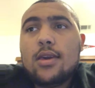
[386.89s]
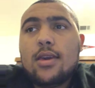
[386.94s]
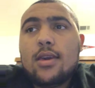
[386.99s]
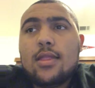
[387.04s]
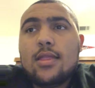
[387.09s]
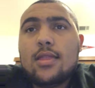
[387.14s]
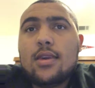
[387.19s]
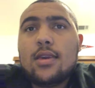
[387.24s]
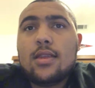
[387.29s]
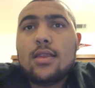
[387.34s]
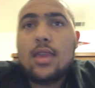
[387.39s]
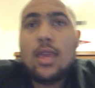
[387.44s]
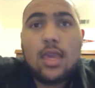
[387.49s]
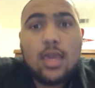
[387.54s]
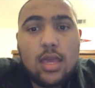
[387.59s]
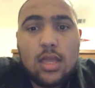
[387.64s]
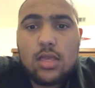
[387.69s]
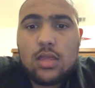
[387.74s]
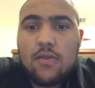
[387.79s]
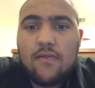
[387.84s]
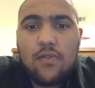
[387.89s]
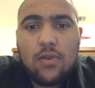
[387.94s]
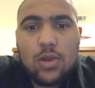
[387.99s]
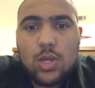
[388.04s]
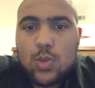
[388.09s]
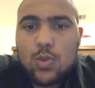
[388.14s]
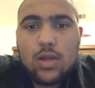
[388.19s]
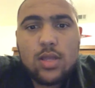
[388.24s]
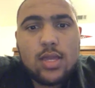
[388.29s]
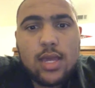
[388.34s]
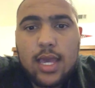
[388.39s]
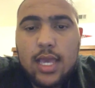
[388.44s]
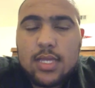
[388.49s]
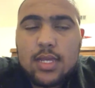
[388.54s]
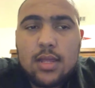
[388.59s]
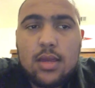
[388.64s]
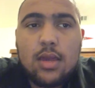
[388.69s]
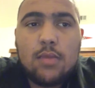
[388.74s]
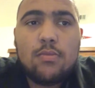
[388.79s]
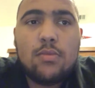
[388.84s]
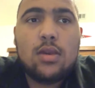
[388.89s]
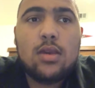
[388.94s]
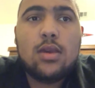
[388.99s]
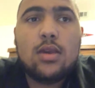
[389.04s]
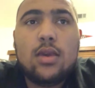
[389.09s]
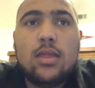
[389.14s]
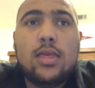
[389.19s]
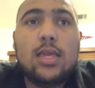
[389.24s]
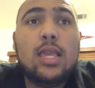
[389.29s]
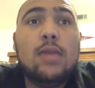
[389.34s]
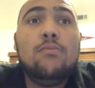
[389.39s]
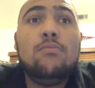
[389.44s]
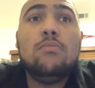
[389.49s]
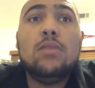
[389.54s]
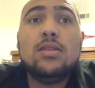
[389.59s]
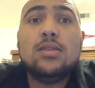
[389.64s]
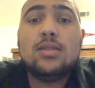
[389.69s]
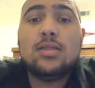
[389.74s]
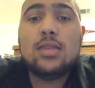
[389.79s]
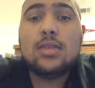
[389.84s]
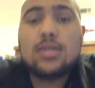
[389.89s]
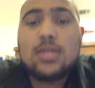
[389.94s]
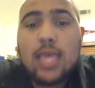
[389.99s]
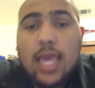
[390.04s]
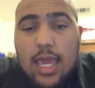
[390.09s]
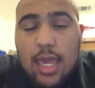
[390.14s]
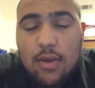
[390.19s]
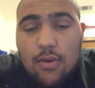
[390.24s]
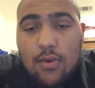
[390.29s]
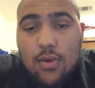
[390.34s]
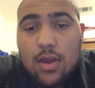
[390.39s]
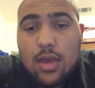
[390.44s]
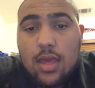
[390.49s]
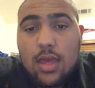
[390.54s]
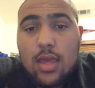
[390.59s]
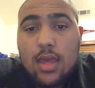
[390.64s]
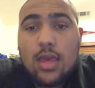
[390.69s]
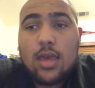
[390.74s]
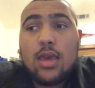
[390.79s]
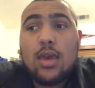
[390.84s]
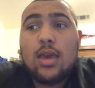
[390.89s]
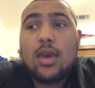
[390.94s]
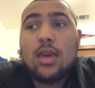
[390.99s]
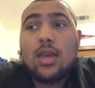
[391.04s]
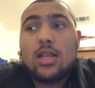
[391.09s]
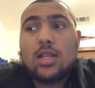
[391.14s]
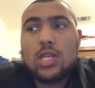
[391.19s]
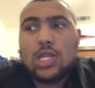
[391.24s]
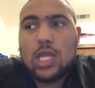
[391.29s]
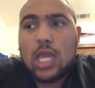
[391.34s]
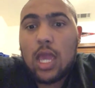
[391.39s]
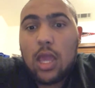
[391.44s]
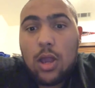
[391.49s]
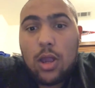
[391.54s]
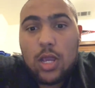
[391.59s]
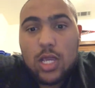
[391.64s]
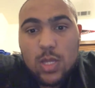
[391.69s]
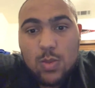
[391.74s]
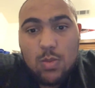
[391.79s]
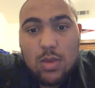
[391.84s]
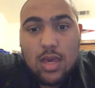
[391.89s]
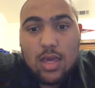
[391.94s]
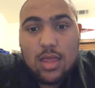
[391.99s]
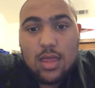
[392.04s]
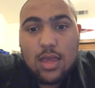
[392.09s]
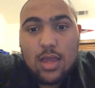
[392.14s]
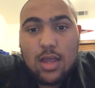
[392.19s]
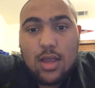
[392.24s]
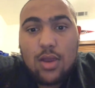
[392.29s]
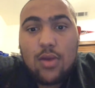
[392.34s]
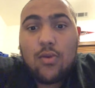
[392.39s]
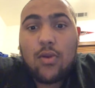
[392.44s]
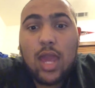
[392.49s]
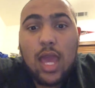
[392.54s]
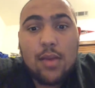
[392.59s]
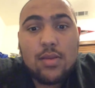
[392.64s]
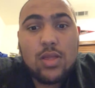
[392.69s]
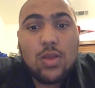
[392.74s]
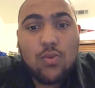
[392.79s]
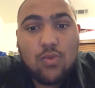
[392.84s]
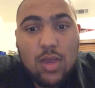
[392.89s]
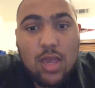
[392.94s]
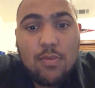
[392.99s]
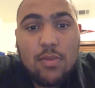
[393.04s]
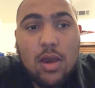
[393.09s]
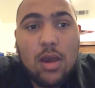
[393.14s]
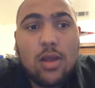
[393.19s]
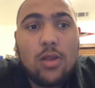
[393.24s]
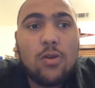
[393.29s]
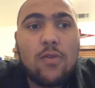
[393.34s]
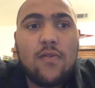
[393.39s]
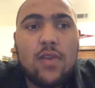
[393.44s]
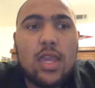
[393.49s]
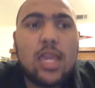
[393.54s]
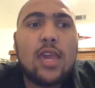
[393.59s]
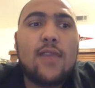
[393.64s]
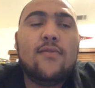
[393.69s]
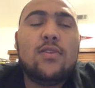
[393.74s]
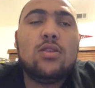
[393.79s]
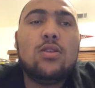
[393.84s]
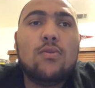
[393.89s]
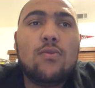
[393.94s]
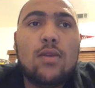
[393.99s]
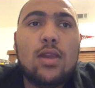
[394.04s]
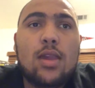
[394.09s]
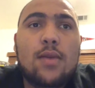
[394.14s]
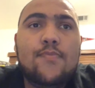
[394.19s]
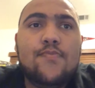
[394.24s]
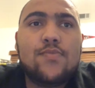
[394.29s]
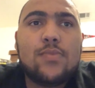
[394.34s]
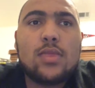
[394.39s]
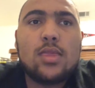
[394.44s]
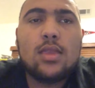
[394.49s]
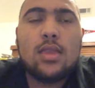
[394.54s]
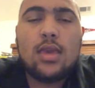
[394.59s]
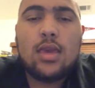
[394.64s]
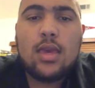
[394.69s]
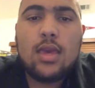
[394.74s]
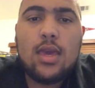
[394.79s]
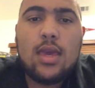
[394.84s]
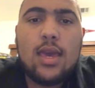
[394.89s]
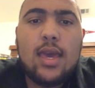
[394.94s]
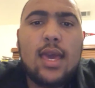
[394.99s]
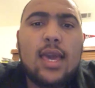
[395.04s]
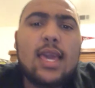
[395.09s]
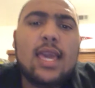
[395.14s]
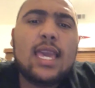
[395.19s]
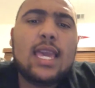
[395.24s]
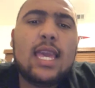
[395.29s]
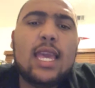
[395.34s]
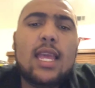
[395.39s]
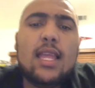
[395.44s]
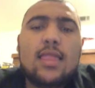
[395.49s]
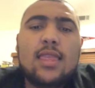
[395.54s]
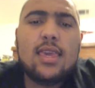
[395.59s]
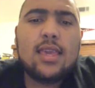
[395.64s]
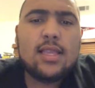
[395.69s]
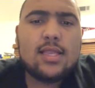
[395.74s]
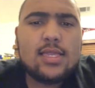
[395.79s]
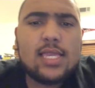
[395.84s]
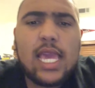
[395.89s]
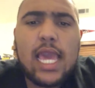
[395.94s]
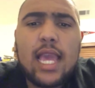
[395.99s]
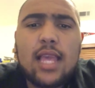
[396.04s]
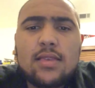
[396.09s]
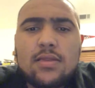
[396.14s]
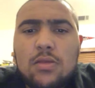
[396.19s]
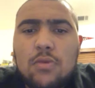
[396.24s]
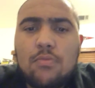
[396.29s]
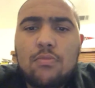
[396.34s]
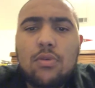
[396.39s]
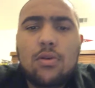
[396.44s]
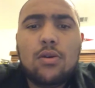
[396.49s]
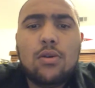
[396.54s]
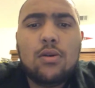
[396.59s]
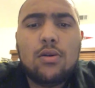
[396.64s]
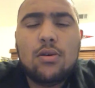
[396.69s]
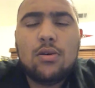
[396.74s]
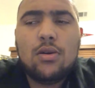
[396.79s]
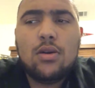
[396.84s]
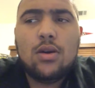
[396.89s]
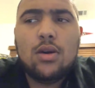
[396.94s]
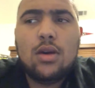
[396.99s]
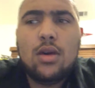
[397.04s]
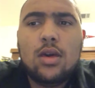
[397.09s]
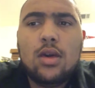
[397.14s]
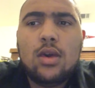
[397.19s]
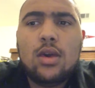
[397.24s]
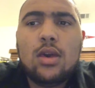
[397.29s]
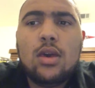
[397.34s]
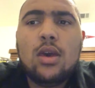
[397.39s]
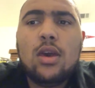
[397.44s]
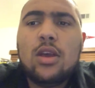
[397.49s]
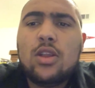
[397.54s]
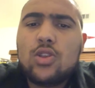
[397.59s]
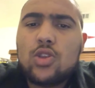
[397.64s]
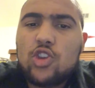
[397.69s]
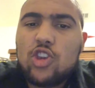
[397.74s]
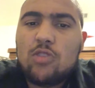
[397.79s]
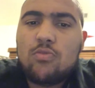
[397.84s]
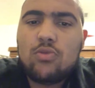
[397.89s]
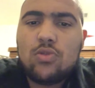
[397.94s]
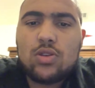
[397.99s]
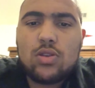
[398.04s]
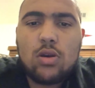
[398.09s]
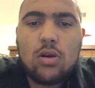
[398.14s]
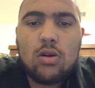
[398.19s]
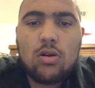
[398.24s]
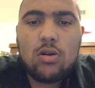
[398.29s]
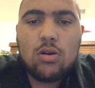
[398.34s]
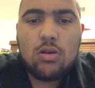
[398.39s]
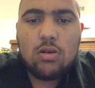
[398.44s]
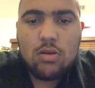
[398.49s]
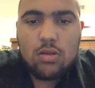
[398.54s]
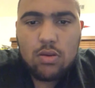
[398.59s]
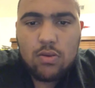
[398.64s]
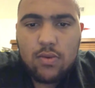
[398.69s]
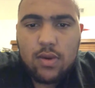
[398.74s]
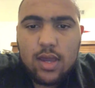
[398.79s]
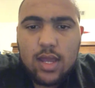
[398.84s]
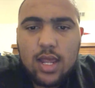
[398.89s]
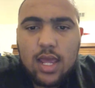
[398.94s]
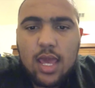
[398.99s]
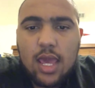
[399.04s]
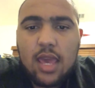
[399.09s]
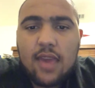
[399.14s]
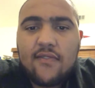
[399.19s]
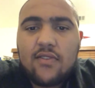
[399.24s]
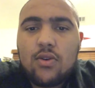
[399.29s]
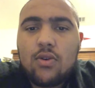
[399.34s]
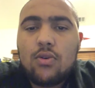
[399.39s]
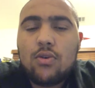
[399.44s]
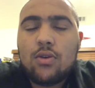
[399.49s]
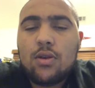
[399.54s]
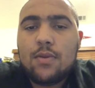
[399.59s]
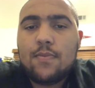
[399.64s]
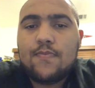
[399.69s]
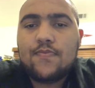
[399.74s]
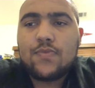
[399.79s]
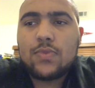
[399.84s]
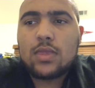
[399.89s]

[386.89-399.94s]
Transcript: And then he hits the first one, ties it up. Then he misses the second one. J.R. Smith grabs the rebound over Kevin Durant. He then takes the ball, dribbles all the way to half court,